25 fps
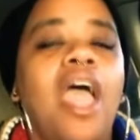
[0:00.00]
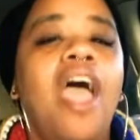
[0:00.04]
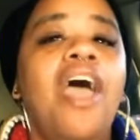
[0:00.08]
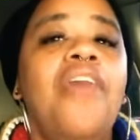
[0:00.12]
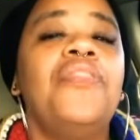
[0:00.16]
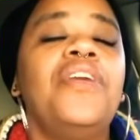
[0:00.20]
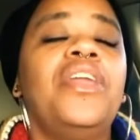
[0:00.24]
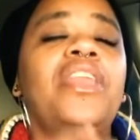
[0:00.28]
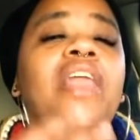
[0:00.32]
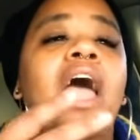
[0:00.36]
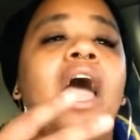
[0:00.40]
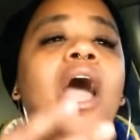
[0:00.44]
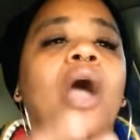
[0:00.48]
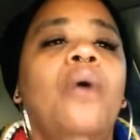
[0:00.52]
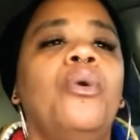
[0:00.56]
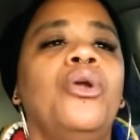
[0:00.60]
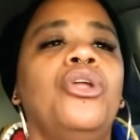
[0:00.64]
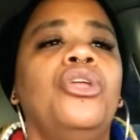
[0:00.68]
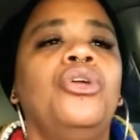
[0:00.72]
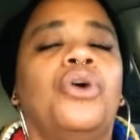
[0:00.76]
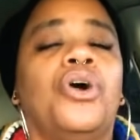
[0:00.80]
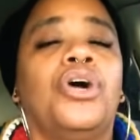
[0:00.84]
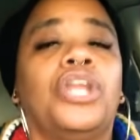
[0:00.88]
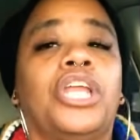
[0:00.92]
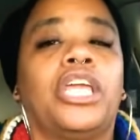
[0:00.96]
and then how are
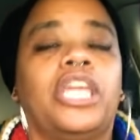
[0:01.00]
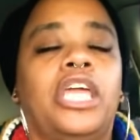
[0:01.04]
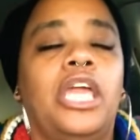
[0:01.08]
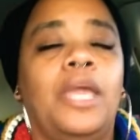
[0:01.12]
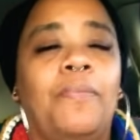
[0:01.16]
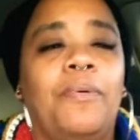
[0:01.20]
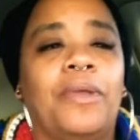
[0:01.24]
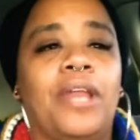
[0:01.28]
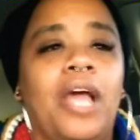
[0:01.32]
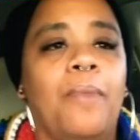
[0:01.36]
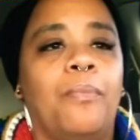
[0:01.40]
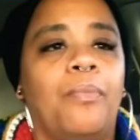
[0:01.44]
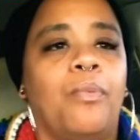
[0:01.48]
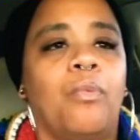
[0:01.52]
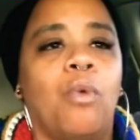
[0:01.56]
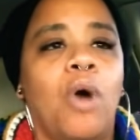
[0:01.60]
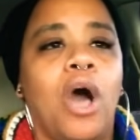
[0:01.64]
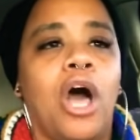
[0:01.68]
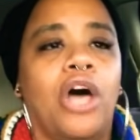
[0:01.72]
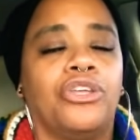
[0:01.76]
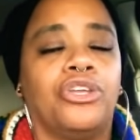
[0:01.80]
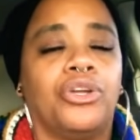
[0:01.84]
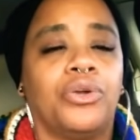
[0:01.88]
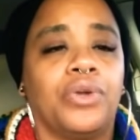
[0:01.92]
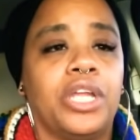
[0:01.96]
you gonna keep it up
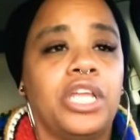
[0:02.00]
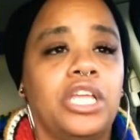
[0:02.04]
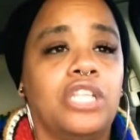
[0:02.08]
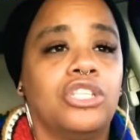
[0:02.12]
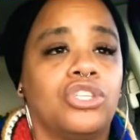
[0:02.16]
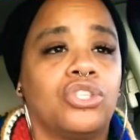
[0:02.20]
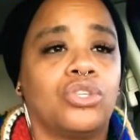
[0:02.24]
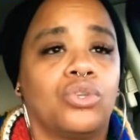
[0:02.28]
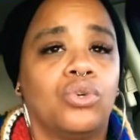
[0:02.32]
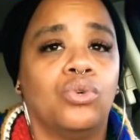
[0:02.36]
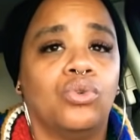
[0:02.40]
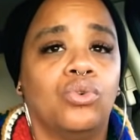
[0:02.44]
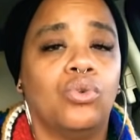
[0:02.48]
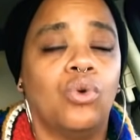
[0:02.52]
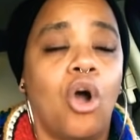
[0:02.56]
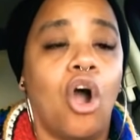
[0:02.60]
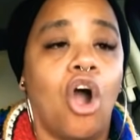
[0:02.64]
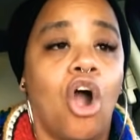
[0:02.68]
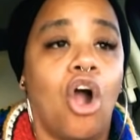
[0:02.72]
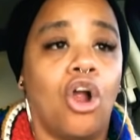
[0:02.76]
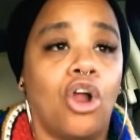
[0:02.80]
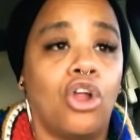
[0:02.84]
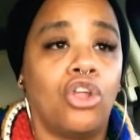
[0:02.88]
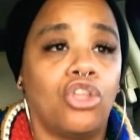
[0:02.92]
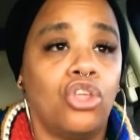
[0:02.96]
while you're in school?
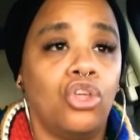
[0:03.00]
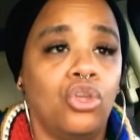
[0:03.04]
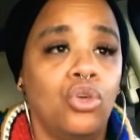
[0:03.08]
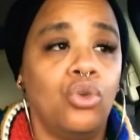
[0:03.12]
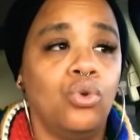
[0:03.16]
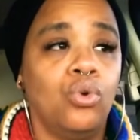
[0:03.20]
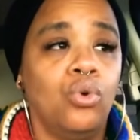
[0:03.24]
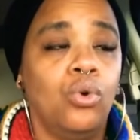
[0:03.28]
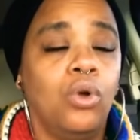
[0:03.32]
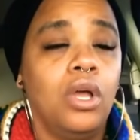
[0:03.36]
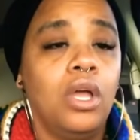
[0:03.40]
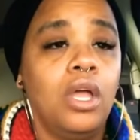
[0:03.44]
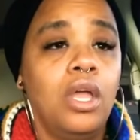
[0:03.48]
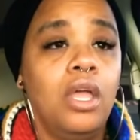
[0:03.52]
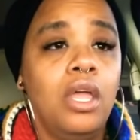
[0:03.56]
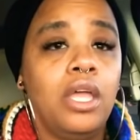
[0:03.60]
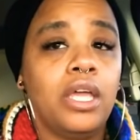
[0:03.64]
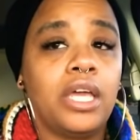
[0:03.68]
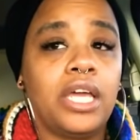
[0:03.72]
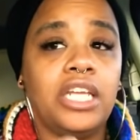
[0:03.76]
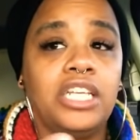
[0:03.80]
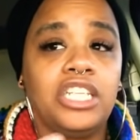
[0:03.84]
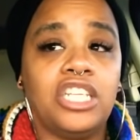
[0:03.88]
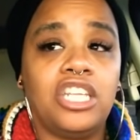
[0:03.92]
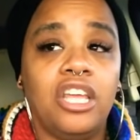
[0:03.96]
Are you
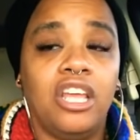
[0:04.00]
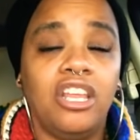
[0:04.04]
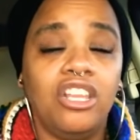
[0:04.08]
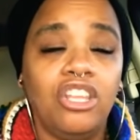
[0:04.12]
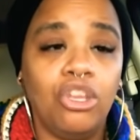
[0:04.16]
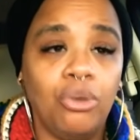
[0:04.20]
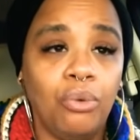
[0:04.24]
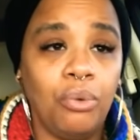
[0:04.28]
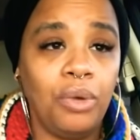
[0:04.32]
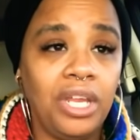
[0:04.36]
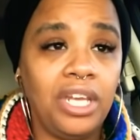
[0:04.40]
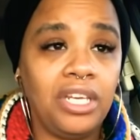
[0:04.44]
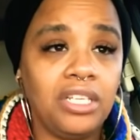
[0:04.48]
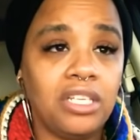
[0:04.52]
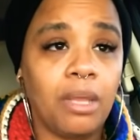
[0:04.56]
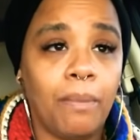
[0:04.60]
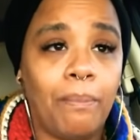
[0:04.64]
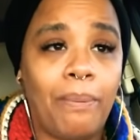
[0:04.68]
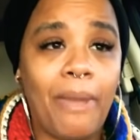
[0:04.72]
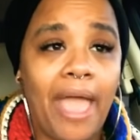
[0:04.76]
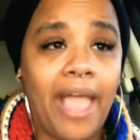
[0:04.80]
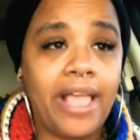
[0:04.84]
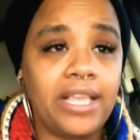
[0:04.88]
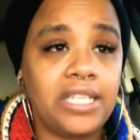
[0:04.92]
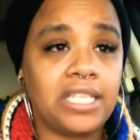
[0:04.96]
continuing to
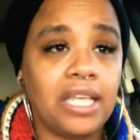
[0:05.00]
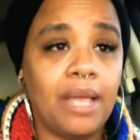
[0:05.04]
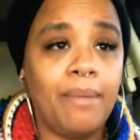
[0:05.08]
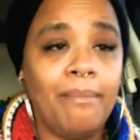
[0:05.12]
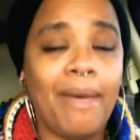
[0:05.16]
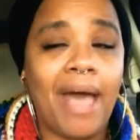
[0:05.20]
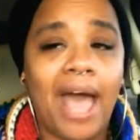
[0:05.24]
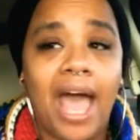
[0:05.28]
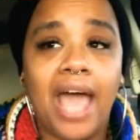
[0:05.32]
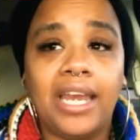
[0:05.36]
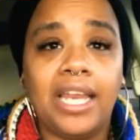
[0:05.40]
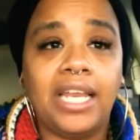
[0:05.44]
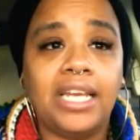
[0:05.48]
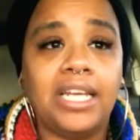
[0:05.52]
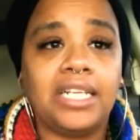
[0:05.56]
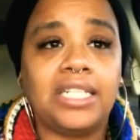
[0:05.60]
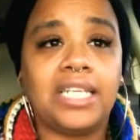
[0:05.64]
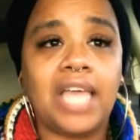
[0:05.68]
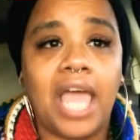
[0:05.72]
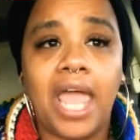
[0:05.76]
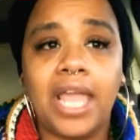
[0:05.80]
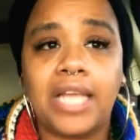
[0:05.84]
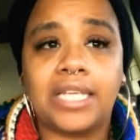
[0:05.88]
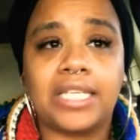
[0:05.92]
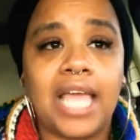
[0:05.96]
pay somebody to
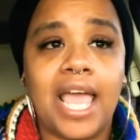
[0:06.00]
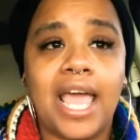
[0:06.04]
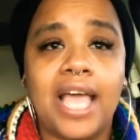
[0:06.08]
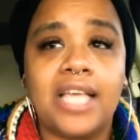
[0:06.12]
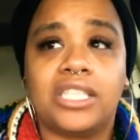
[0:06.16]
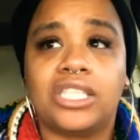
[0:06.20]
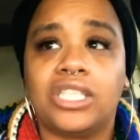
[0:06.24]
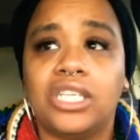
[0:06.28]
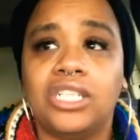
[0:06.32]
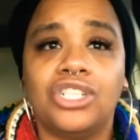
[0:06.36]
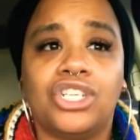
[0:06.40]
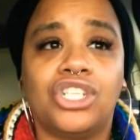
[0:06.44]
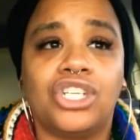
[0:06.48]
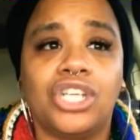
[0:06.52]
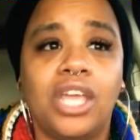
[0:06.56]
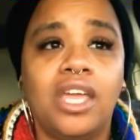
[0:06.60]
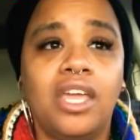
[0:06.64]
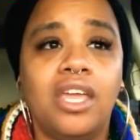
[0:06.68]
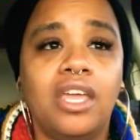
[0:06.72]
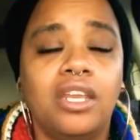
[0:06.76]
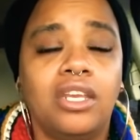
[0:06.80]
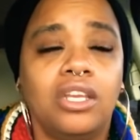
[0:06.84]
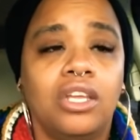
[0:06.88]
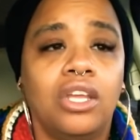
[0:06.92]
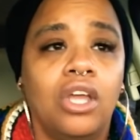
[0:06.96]
take tests and
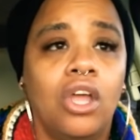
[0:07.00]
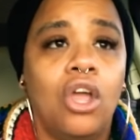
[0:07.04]
shit?